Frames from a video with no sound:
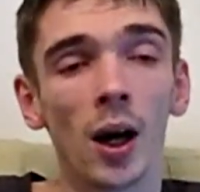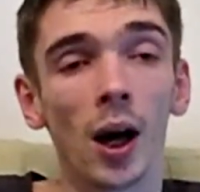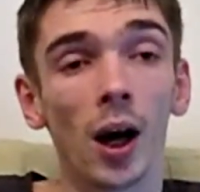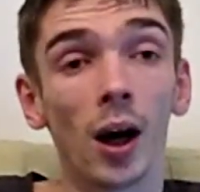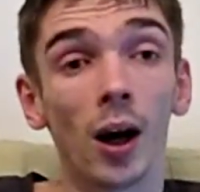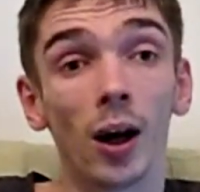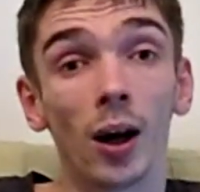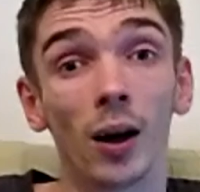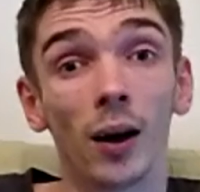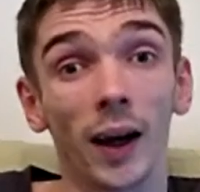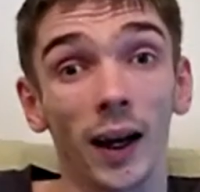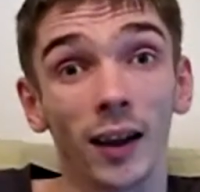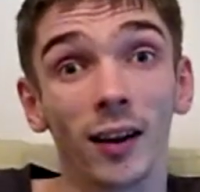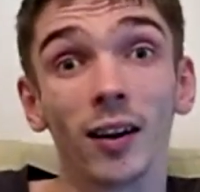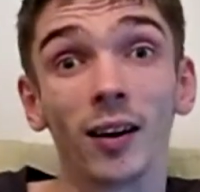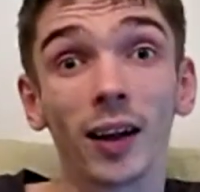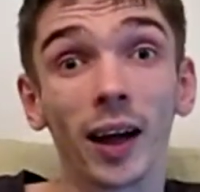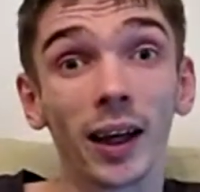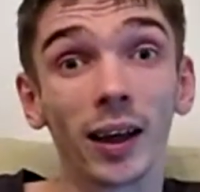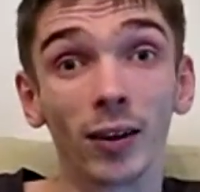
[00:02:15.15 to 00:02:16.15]
End
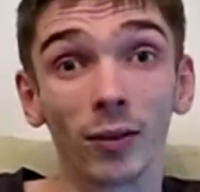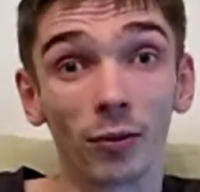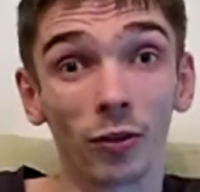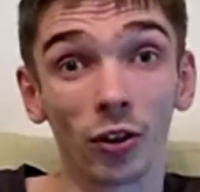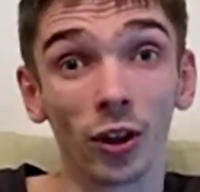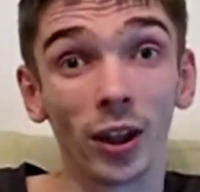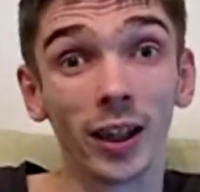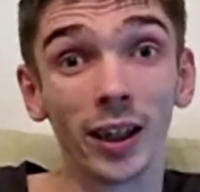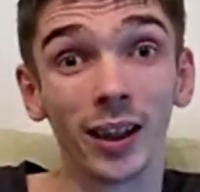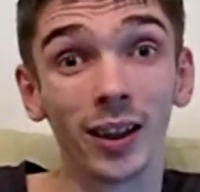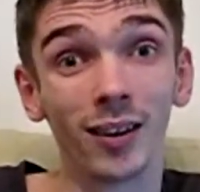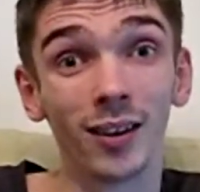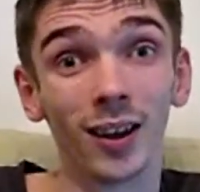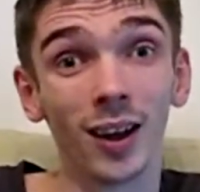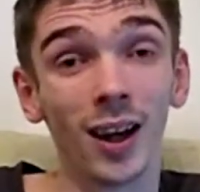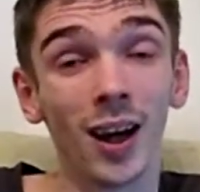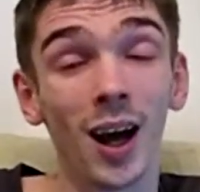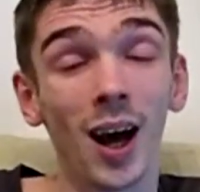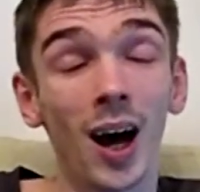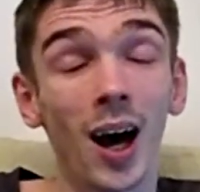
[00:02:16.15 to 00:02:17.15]
of the day I've cheated,
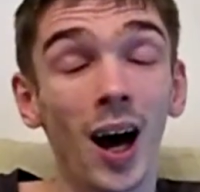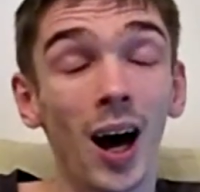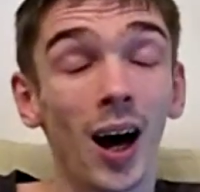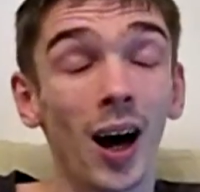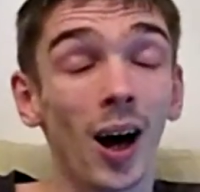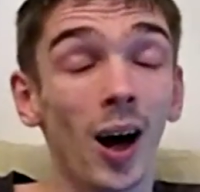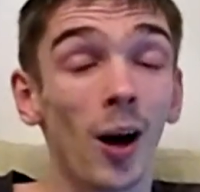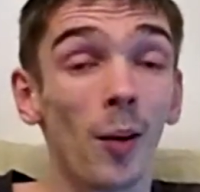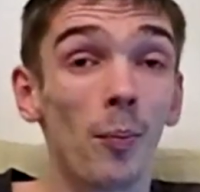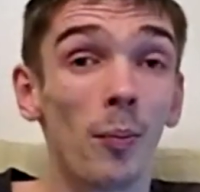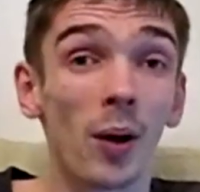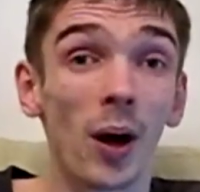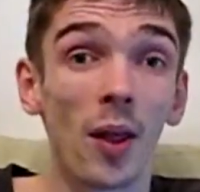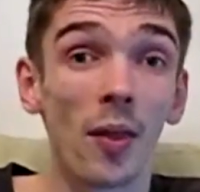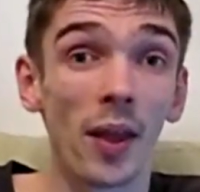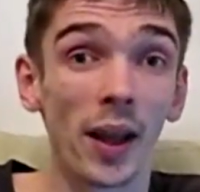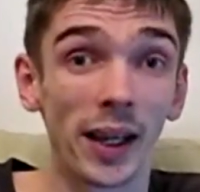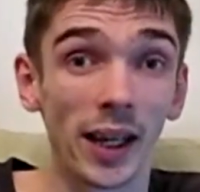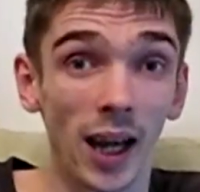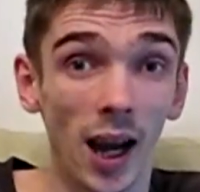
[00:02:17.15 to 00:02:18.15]
but
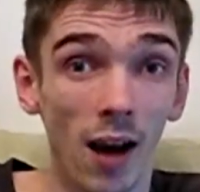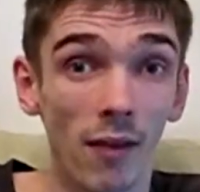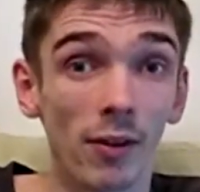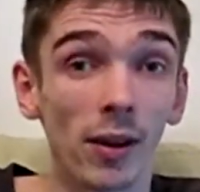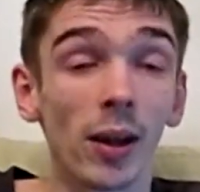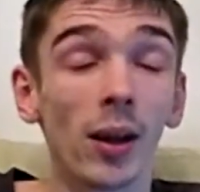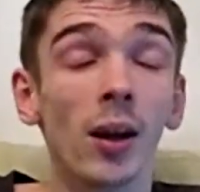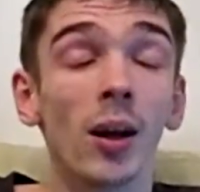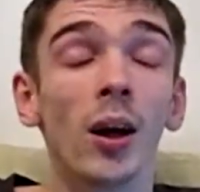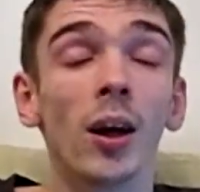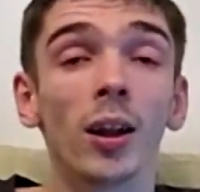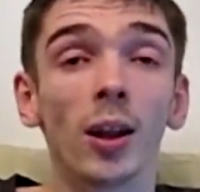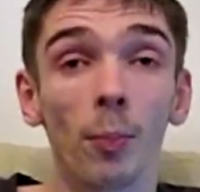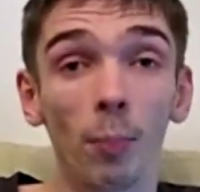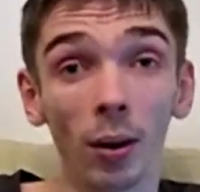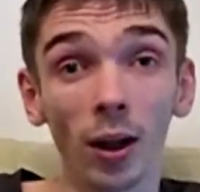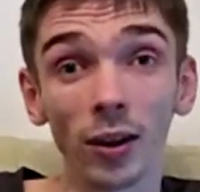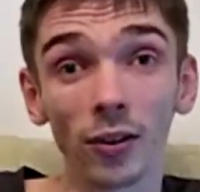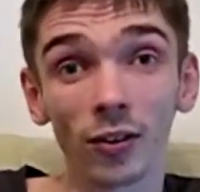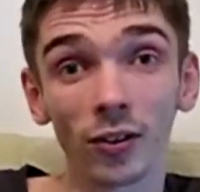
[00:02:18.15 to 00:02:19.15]
there you have it. The
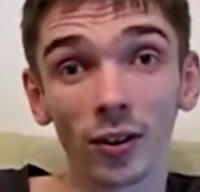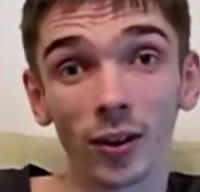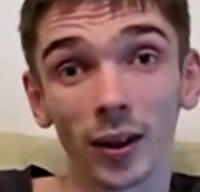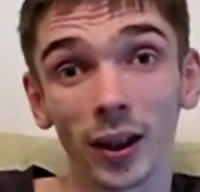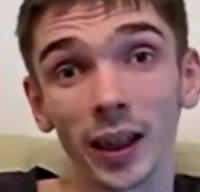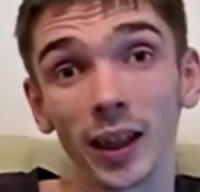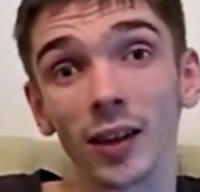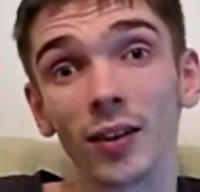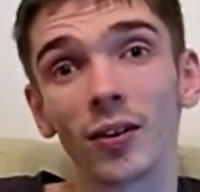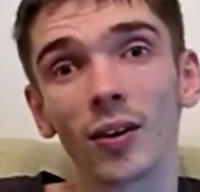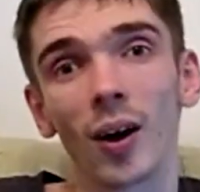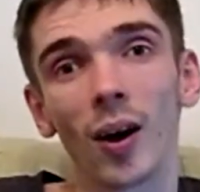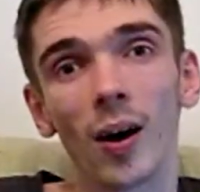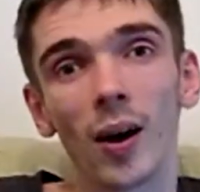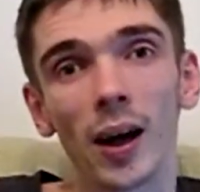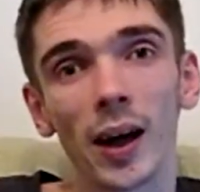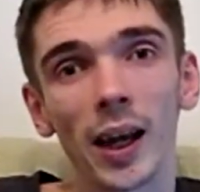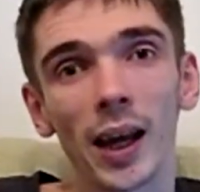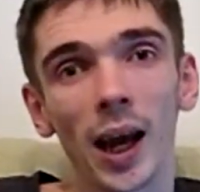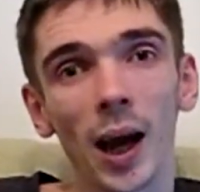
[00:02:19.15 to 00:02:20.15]
plus side,
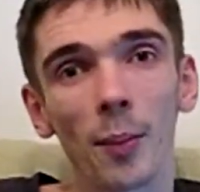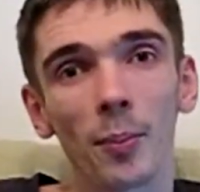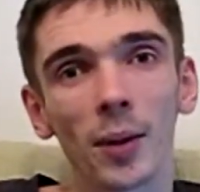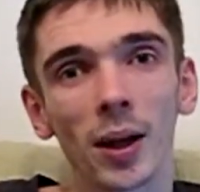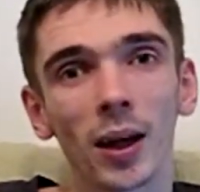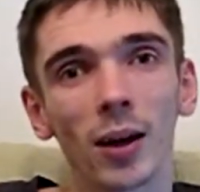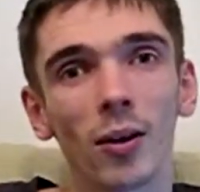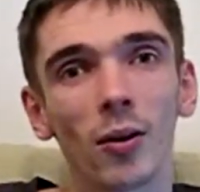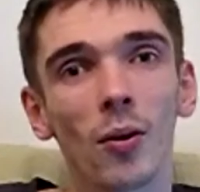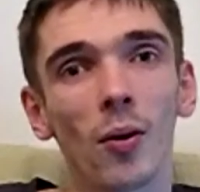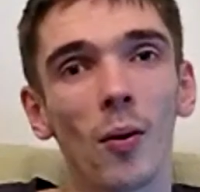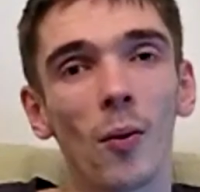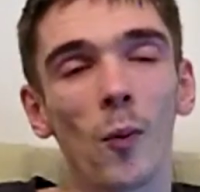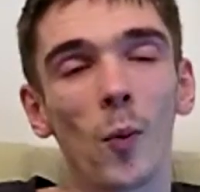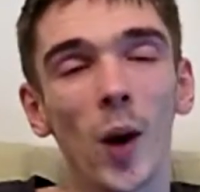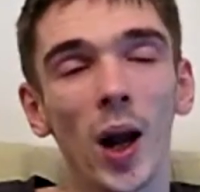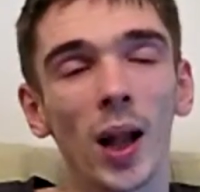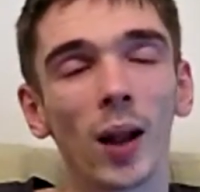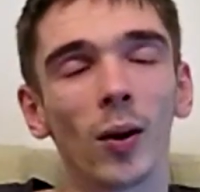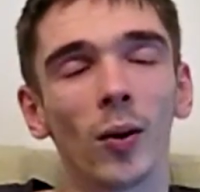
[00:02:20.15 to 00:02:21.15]
I am now
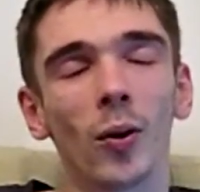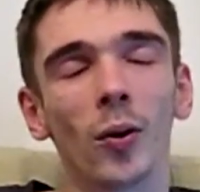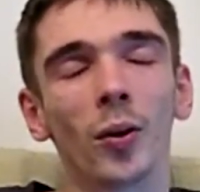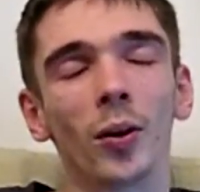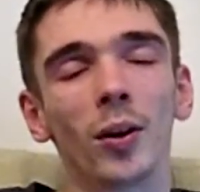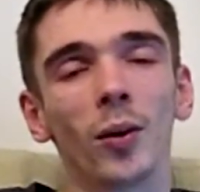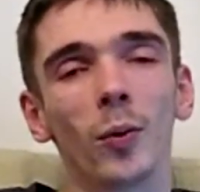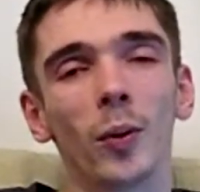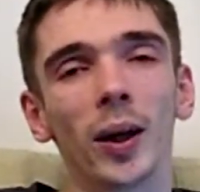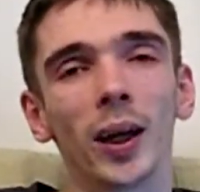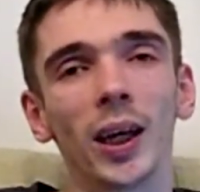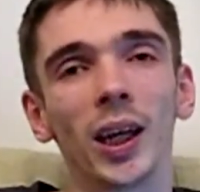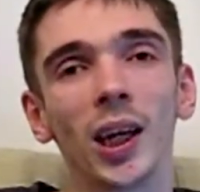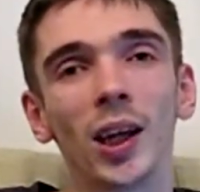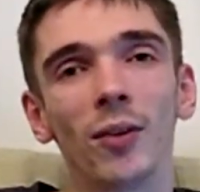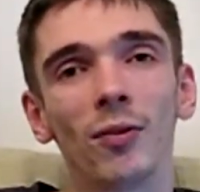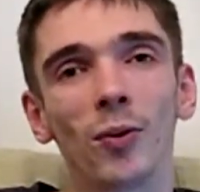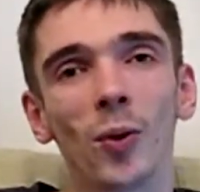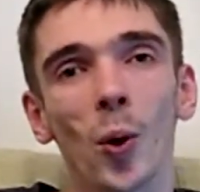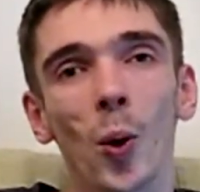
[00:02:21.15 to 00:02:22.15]
well on the
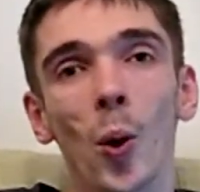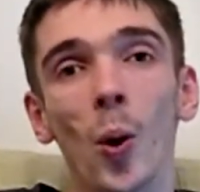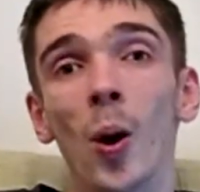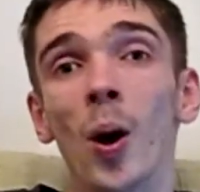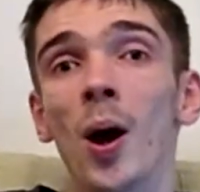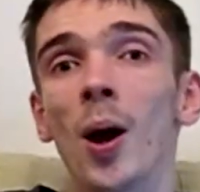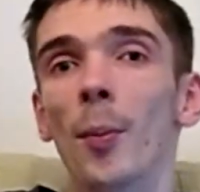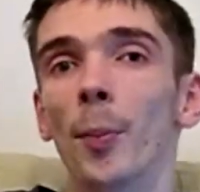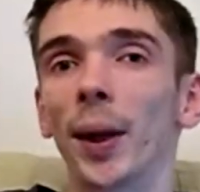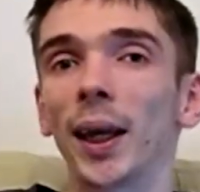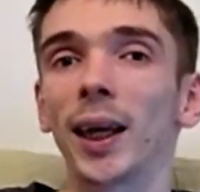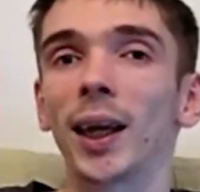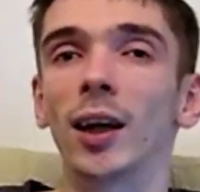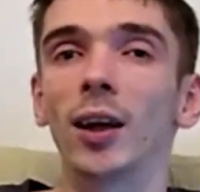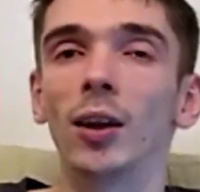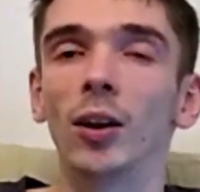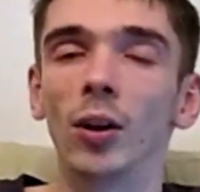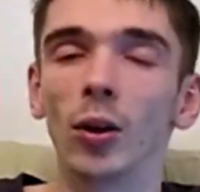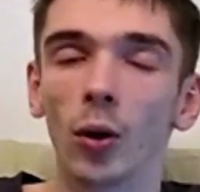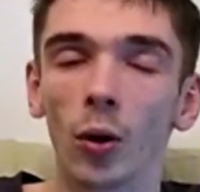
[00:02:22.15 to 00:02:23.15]
way for making
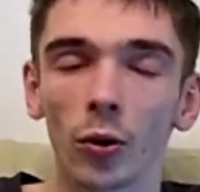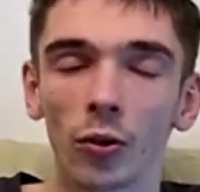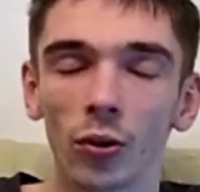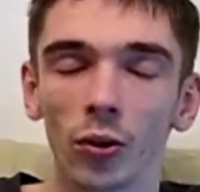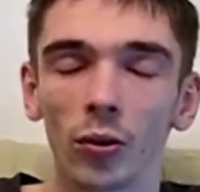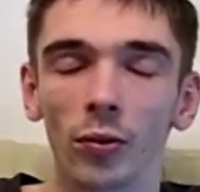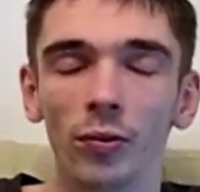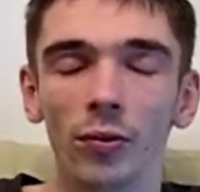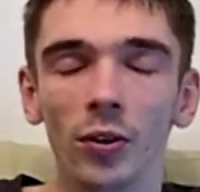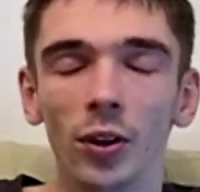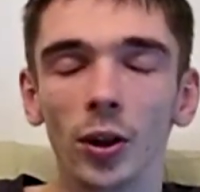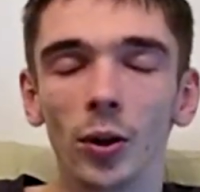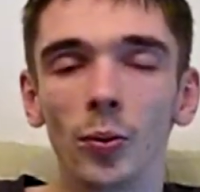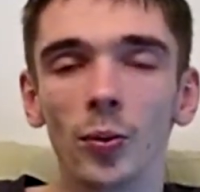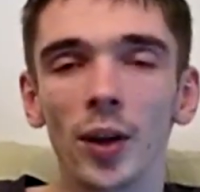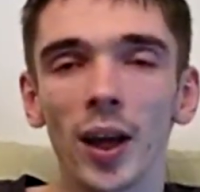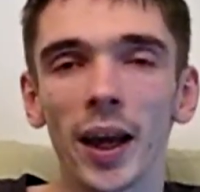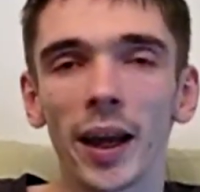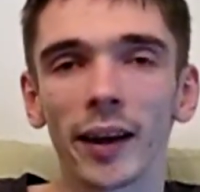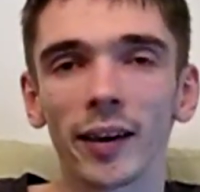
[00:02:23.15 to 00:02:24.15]
a lot of new
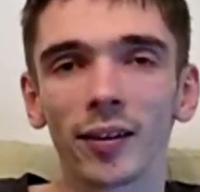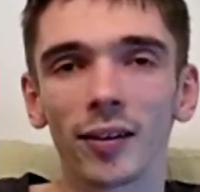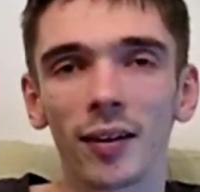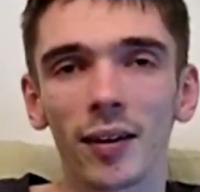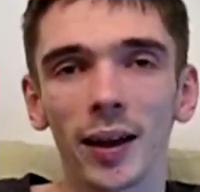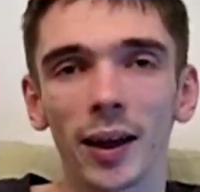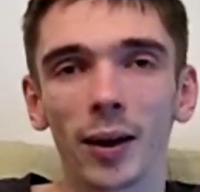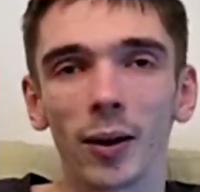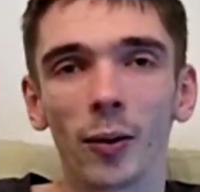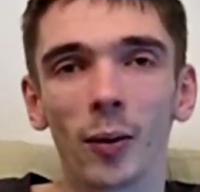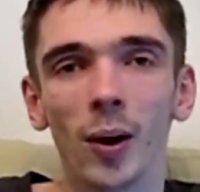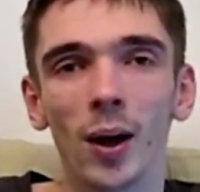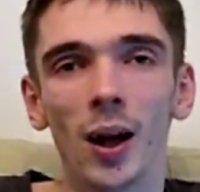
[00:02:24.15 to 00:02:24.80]
decks now.